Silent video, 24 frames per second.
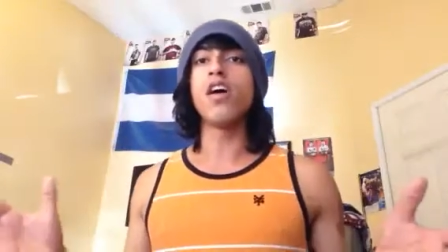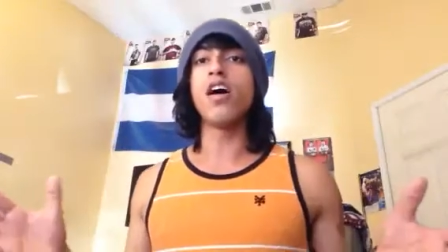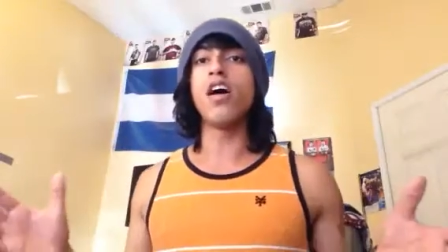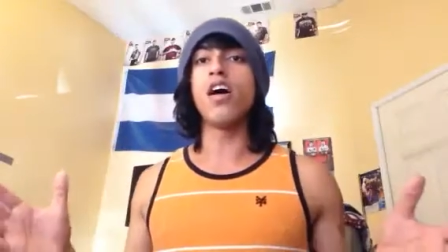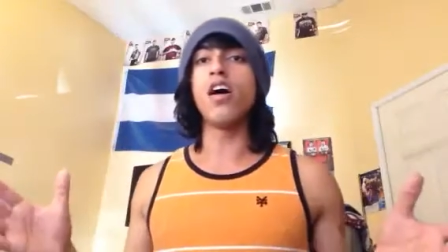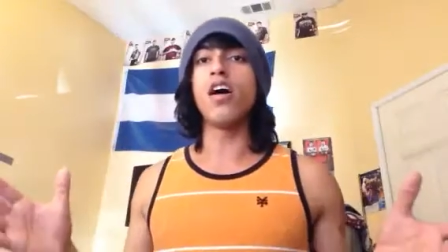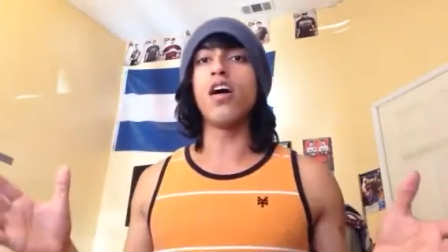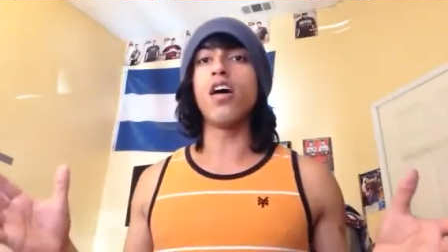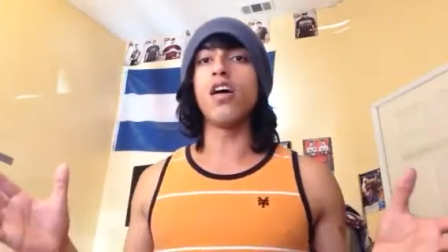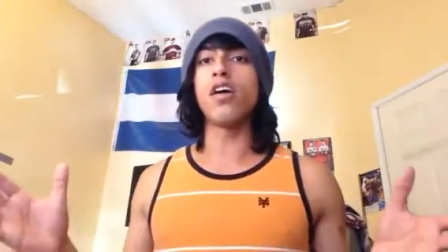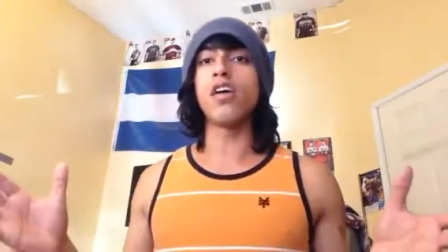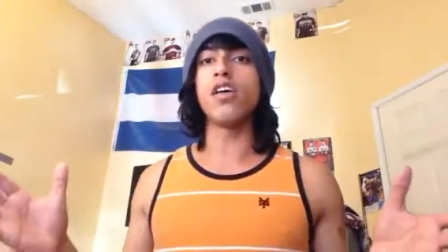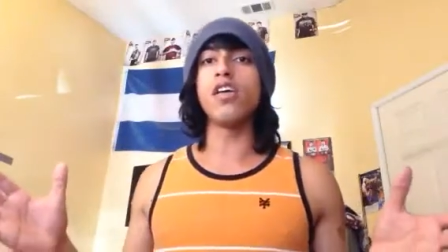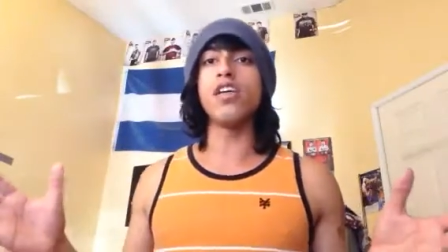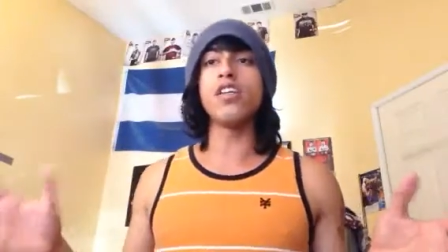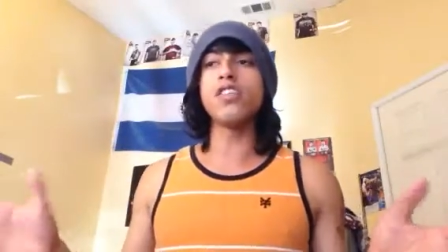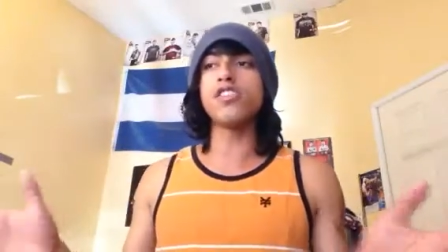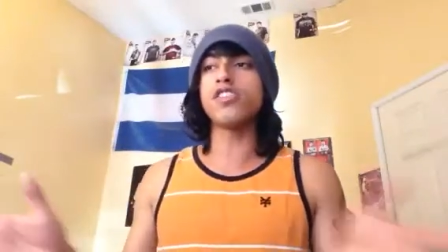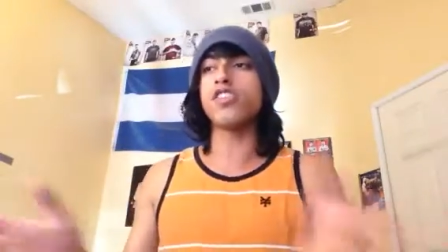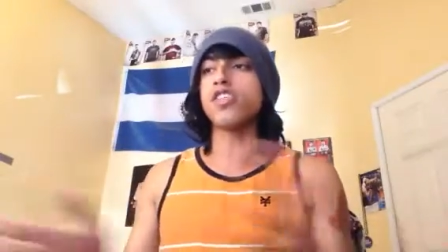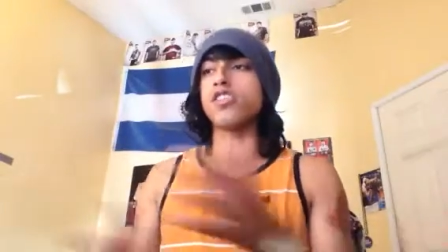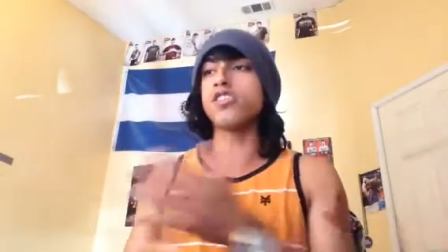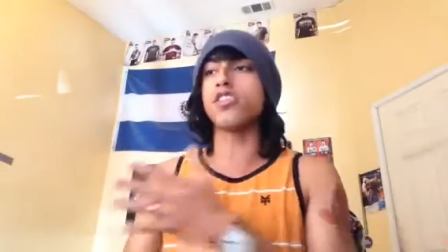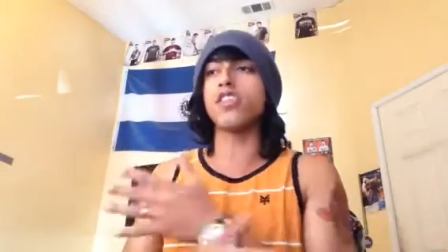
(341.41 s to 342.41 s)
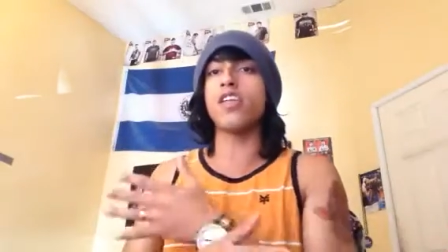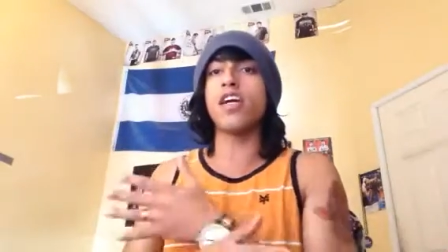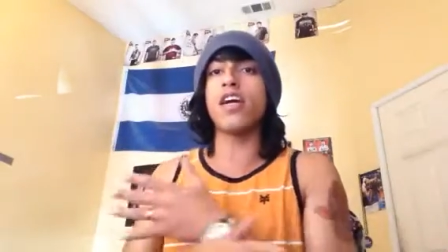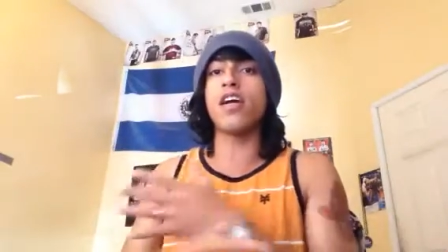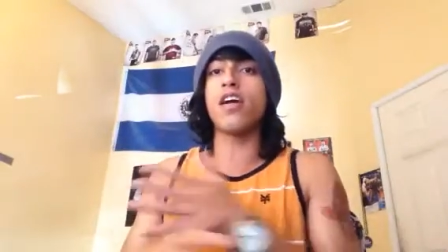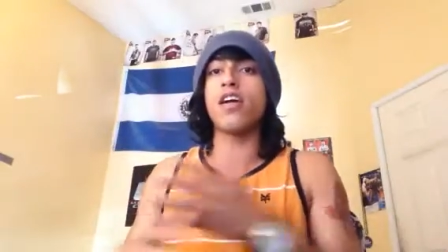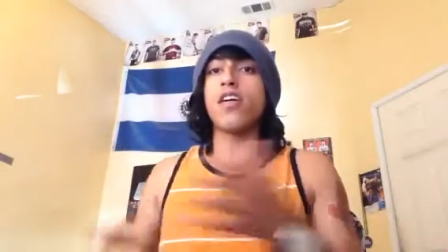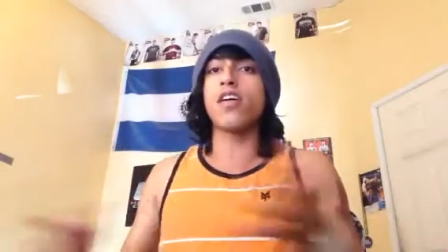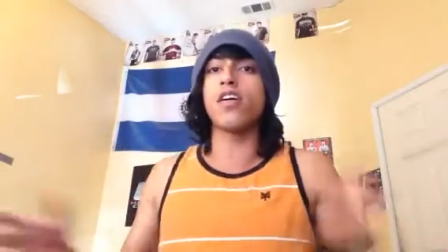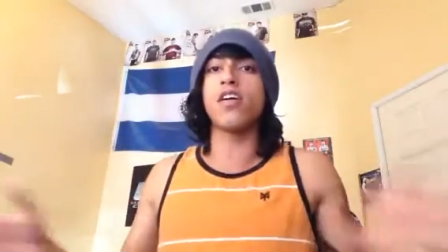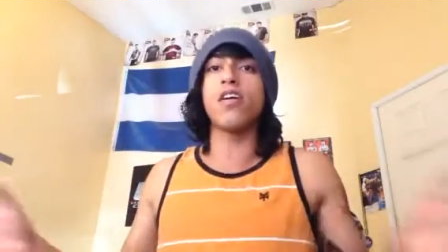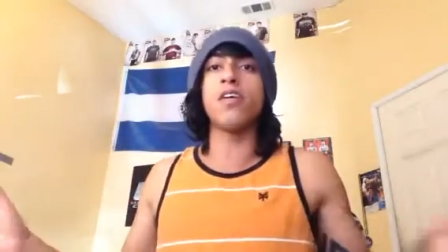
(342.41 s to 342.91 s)
Uh, he's just
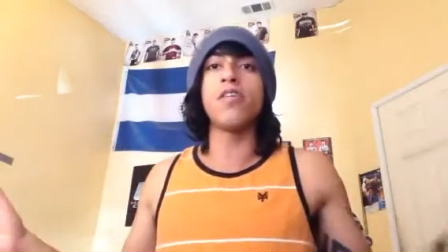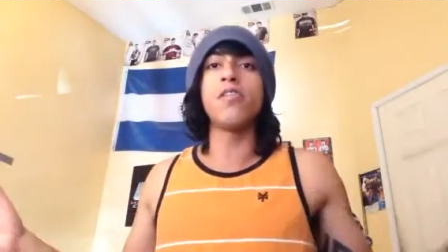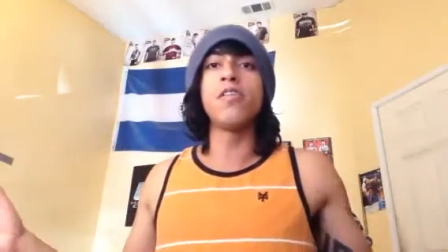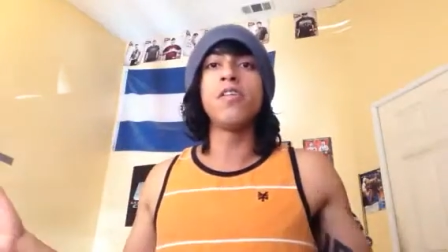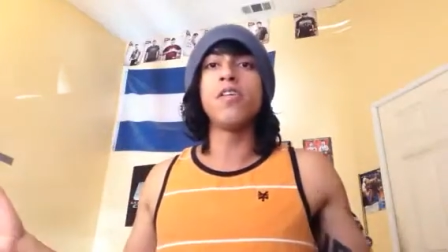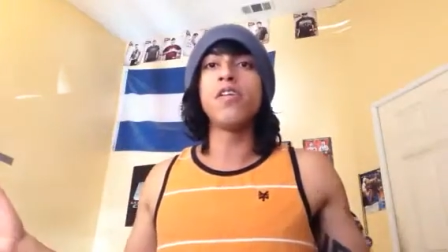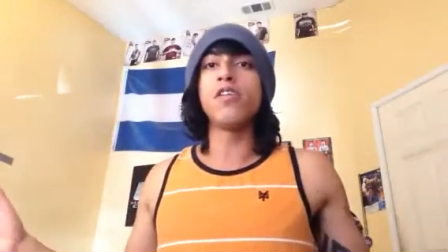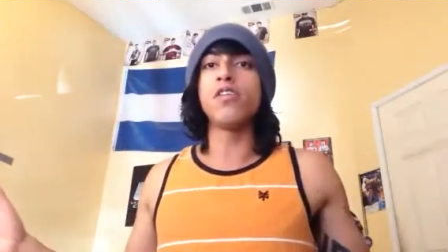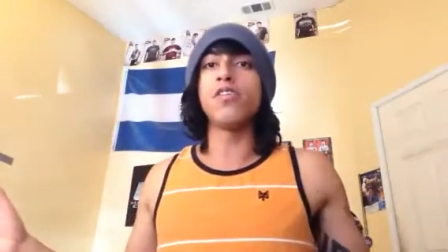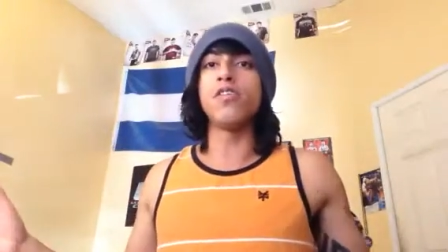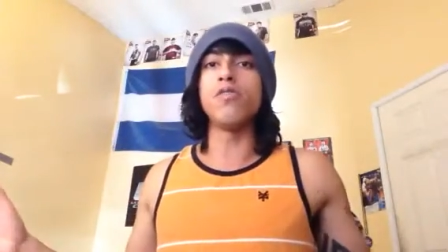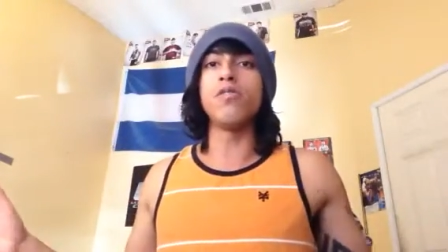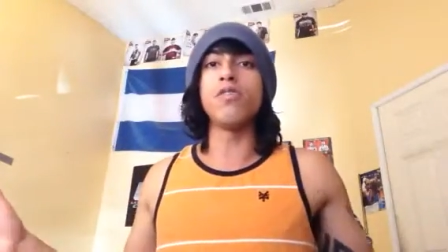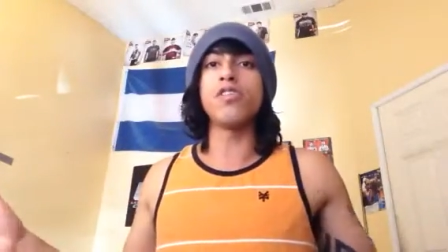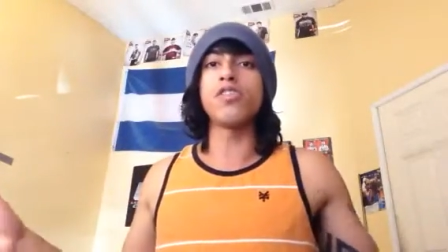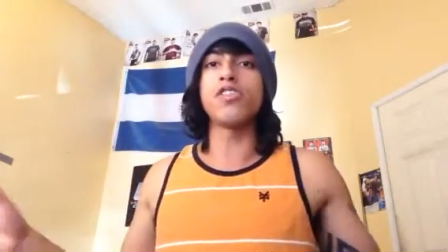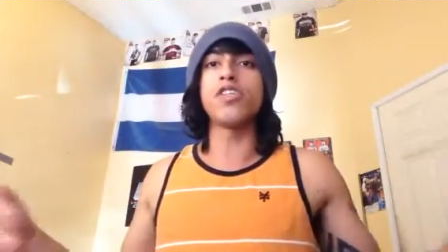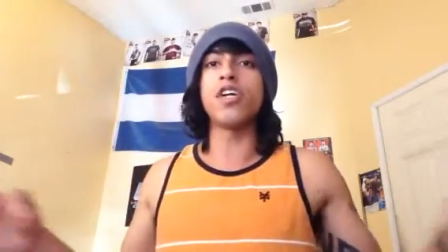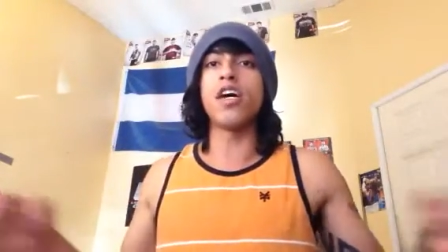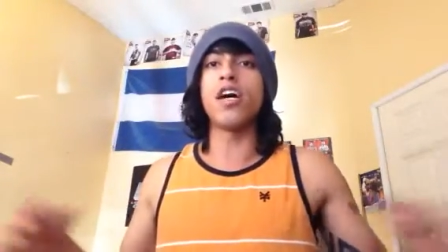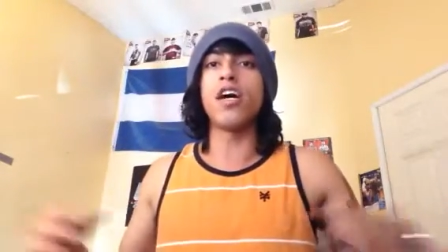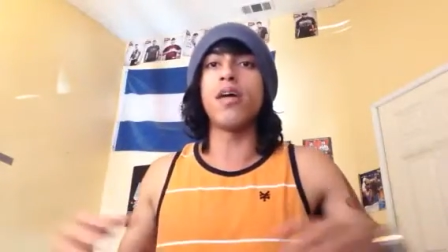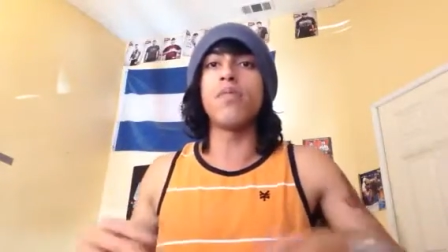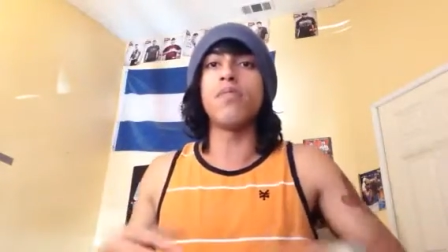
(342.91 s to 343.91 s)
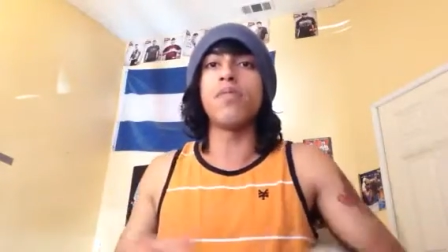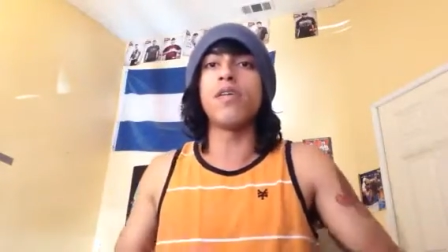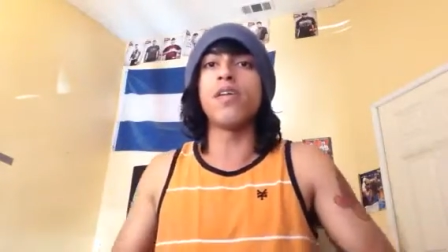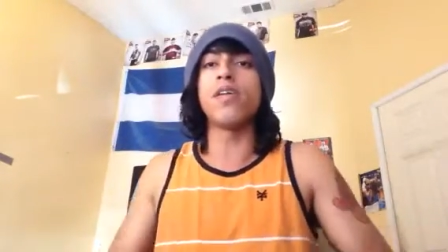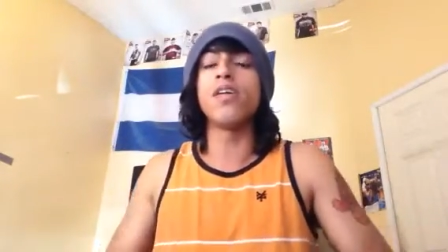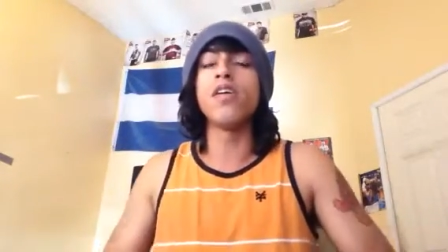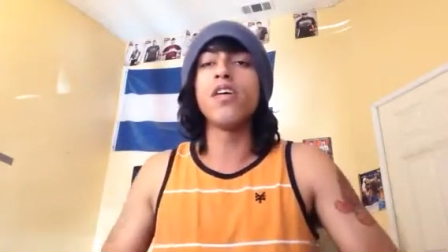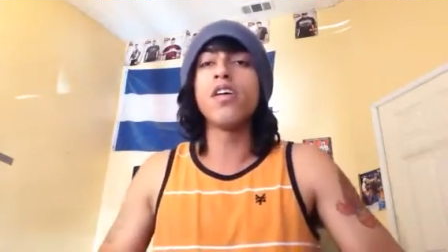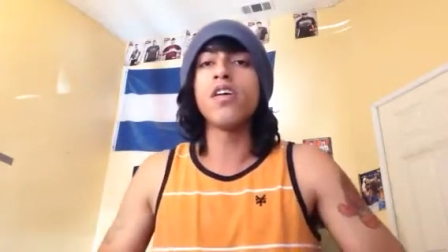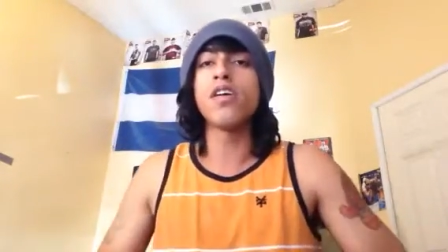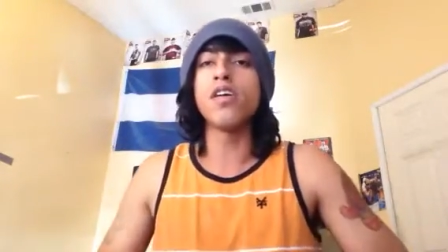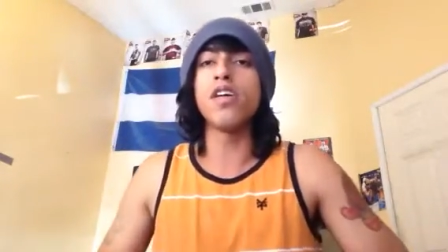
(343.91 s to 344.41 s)
there to do his job, and
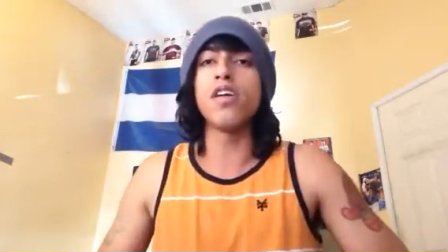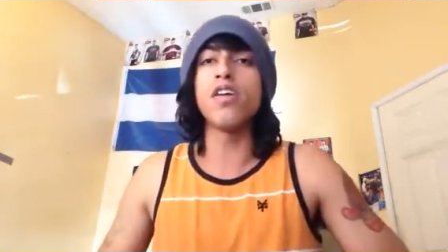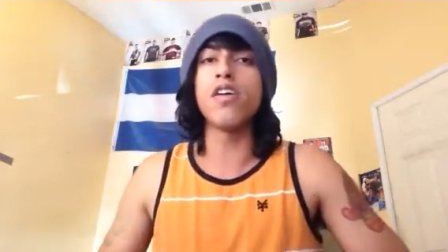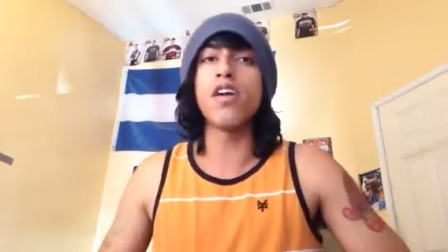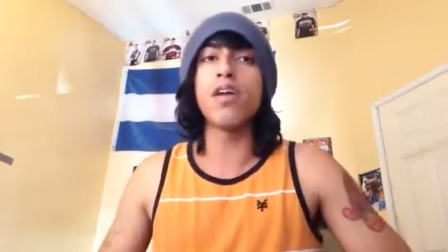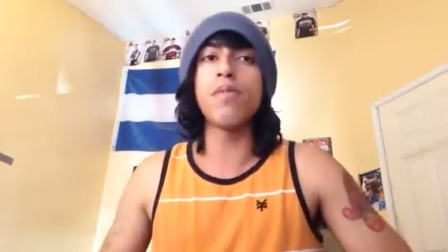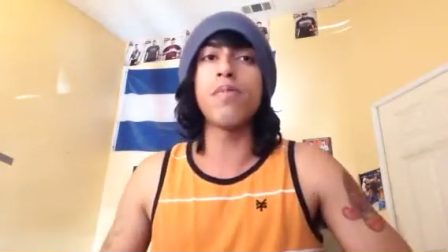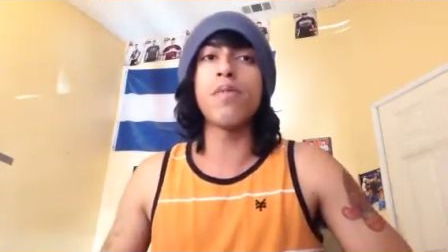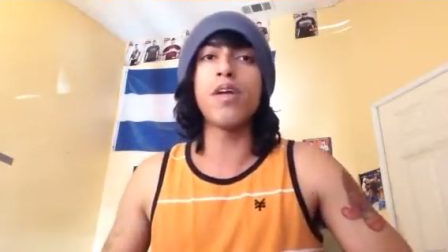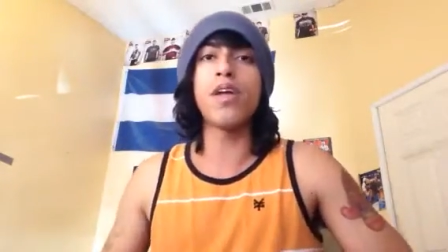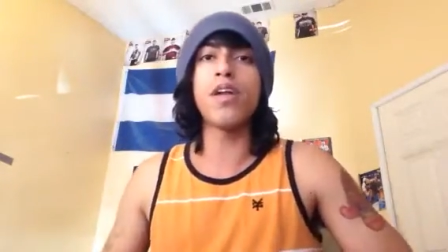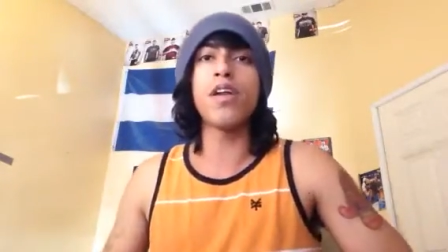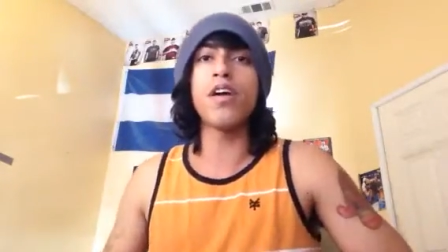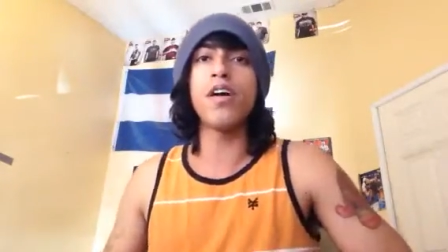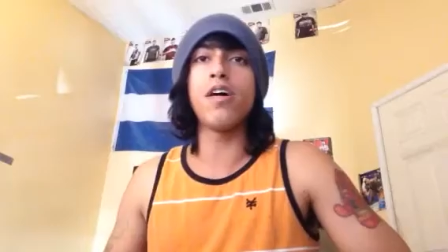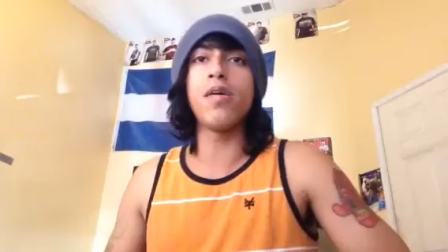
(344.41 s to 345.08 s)
you know what I mean.